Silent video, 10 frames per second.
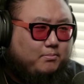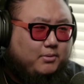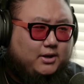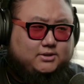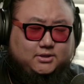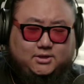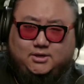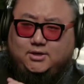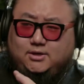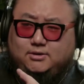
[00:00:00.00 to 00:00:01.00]
But
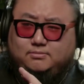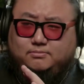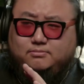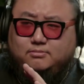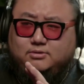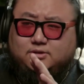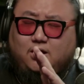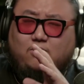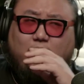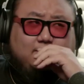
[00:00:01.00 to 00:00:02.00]

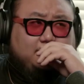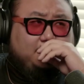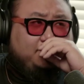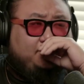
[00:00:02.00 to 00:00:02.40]
song wise,